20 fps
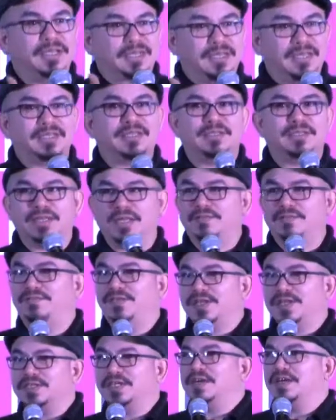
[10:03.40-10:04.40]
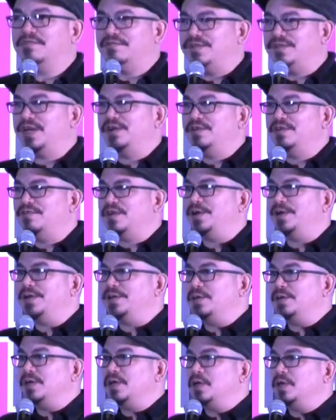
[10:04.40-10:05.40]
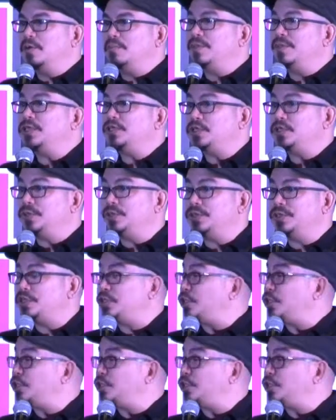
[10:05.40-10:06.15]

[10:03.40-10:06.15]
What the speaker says: it feels like a very, very mature